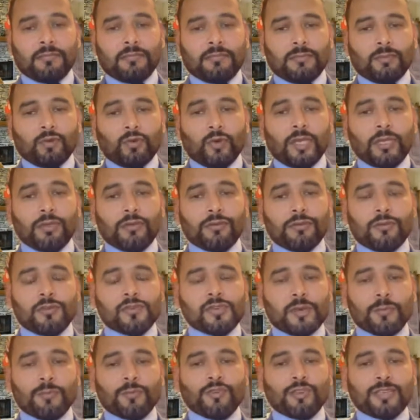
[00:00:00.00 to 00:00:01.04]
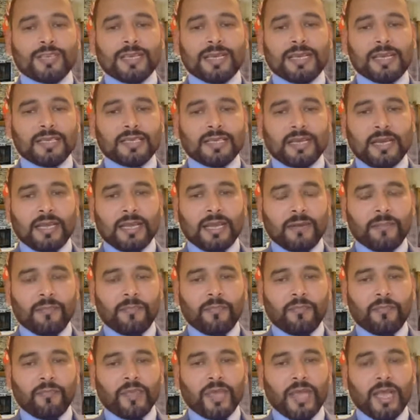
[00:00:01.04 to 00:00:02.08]
when someone seeks asylum,
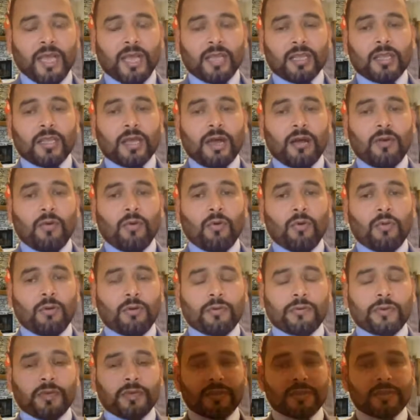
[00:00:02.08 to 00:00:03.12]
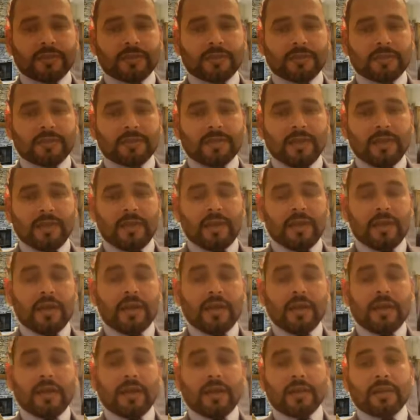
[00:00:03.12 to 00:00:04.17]
the Home Office
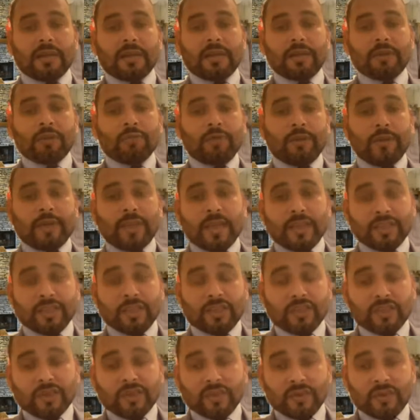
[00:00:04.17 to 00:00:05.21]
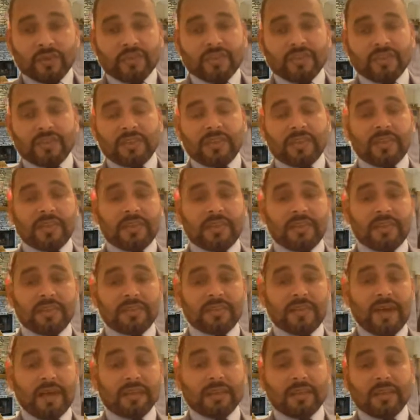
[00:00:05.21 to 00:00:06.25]
under an obligation to consider
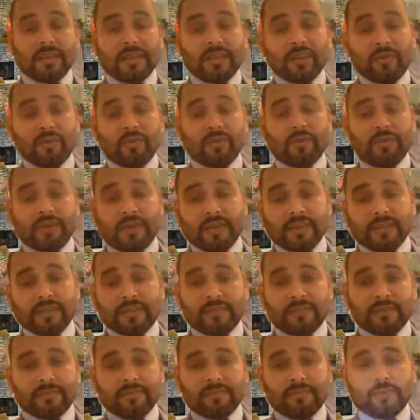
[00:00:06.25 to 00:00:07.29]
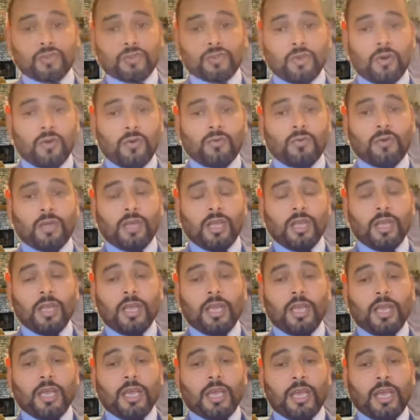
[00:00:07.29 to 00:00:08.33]
his other human rights. So
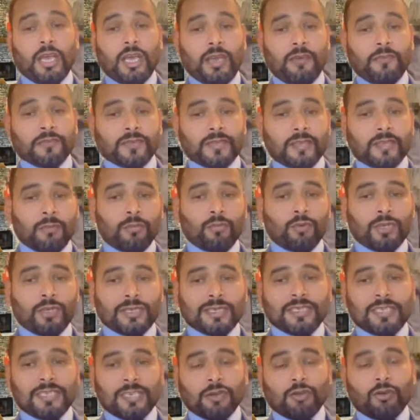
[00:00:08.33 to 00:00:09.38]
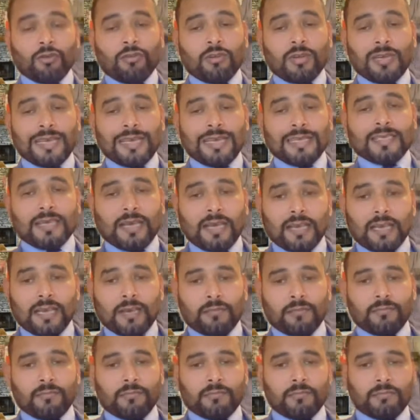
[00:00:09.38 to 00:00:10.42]
if someone seeks only
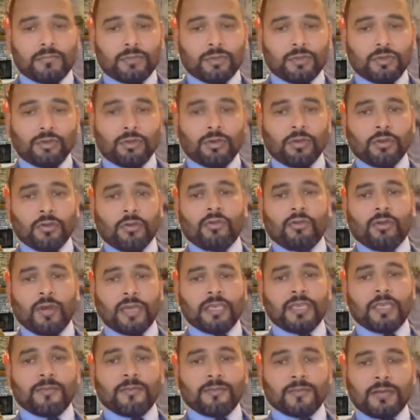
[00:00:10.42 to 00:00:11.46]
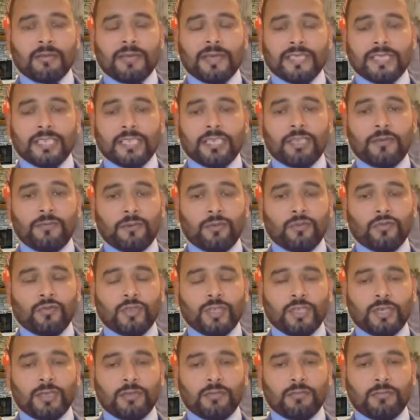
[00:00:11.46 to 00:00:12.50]
asylum to recognize himself as a
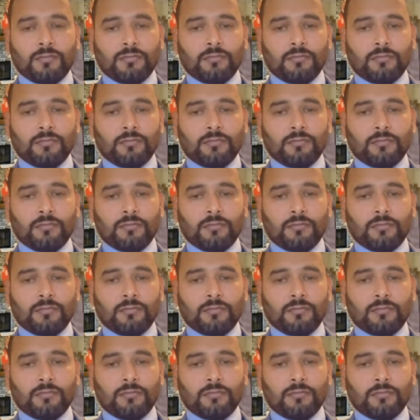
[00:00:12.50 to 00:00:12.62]
refugee,